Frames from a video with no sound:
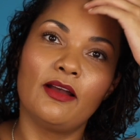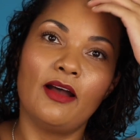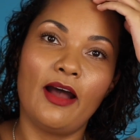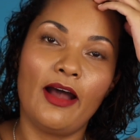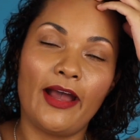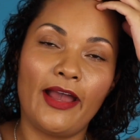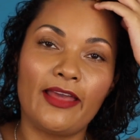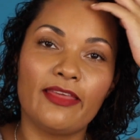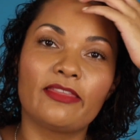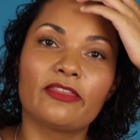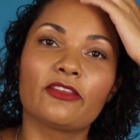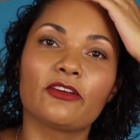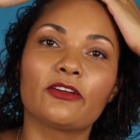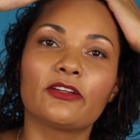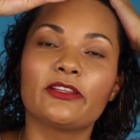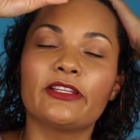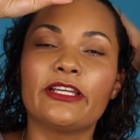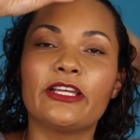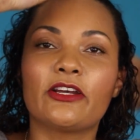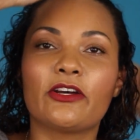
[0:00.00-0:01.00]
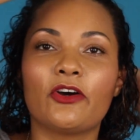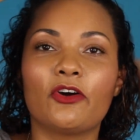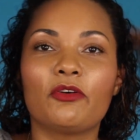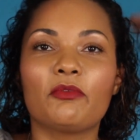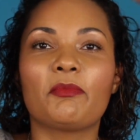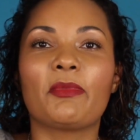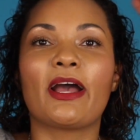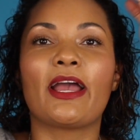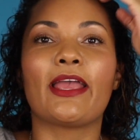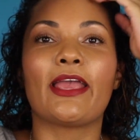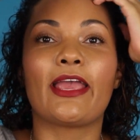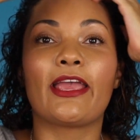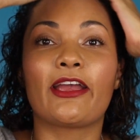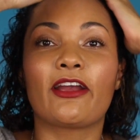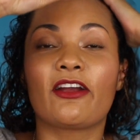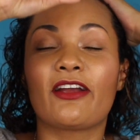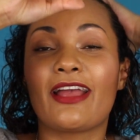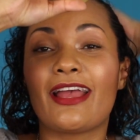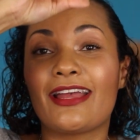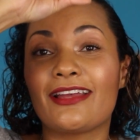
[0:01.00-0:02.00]
I thoroughly coat my
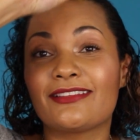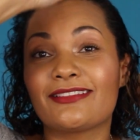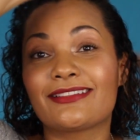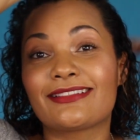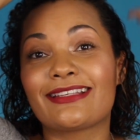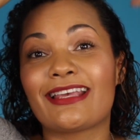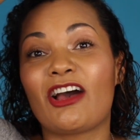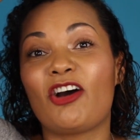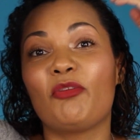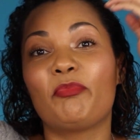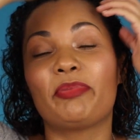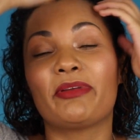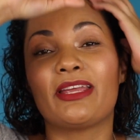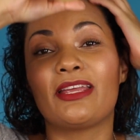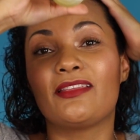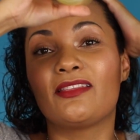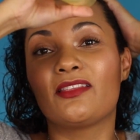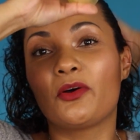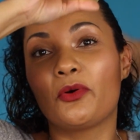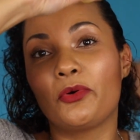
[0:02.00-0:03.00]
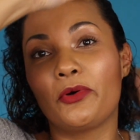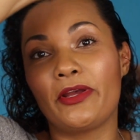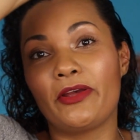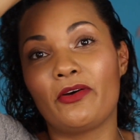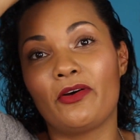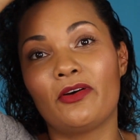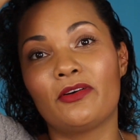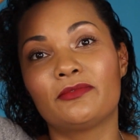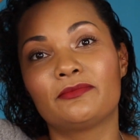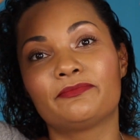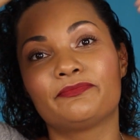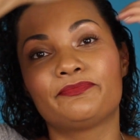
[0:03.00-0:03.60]
hair and scalp in the oil.